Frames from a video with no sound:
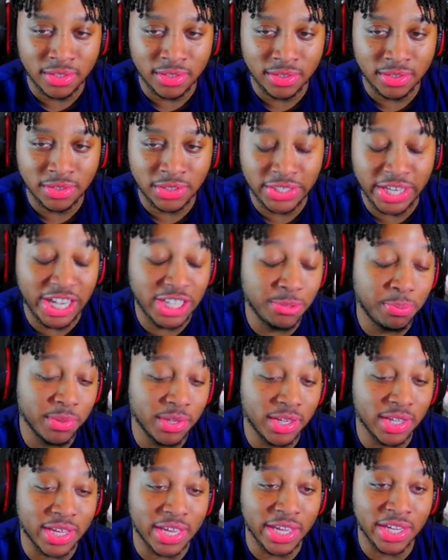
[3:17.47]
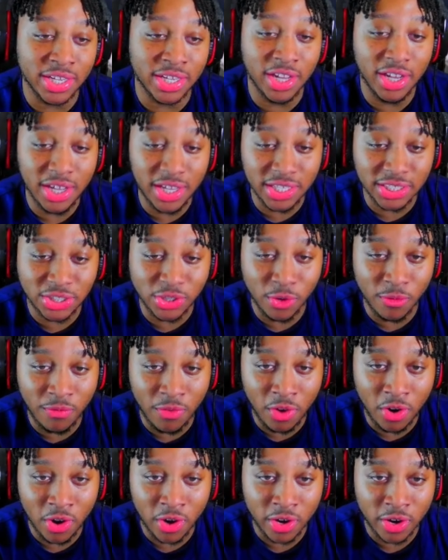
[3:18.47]
Jasmine looking good so
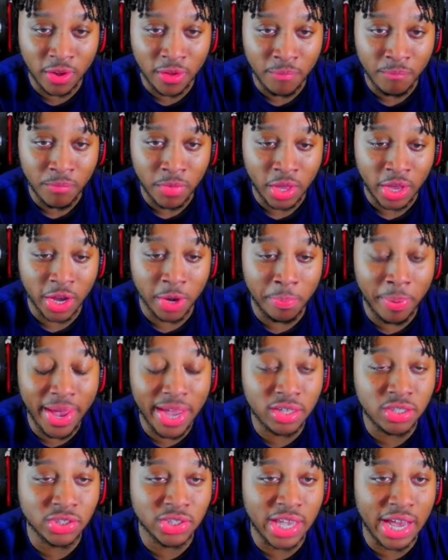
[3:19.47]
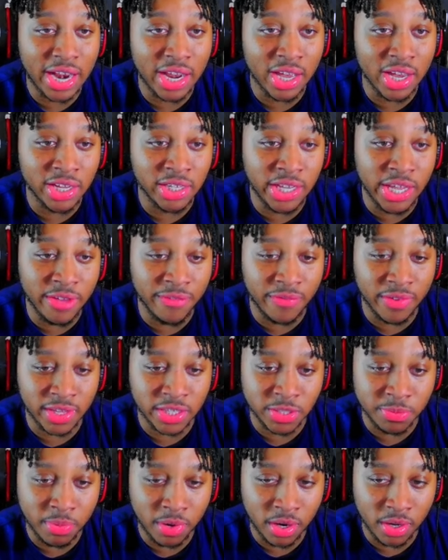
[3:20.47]
far. The Patriots got a good
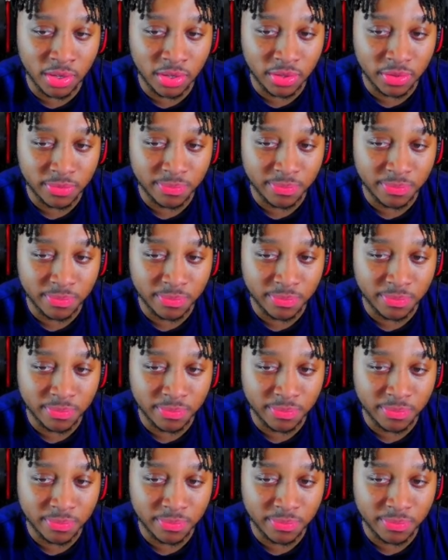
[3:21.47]
defense, bro. 2